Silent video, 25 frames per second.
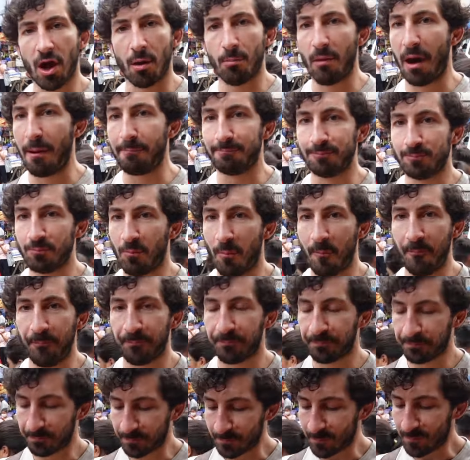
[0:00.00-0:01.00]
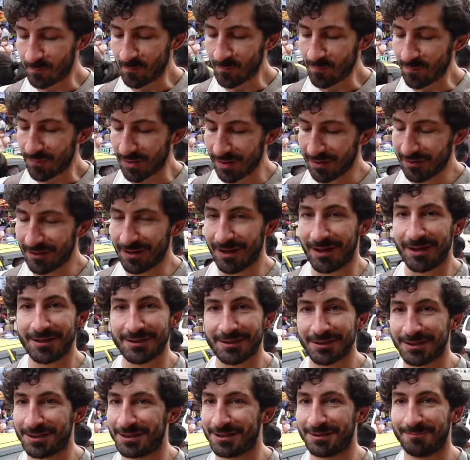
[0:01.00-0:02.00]
How much? This
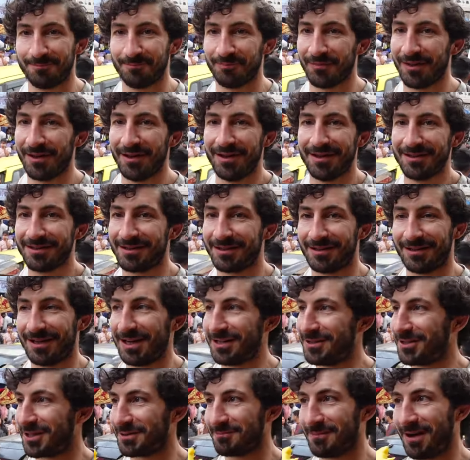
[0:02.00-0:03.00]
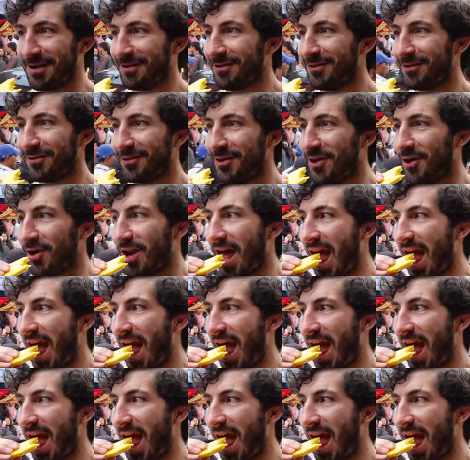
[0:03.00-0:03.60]
is delicious, man. Good Lord.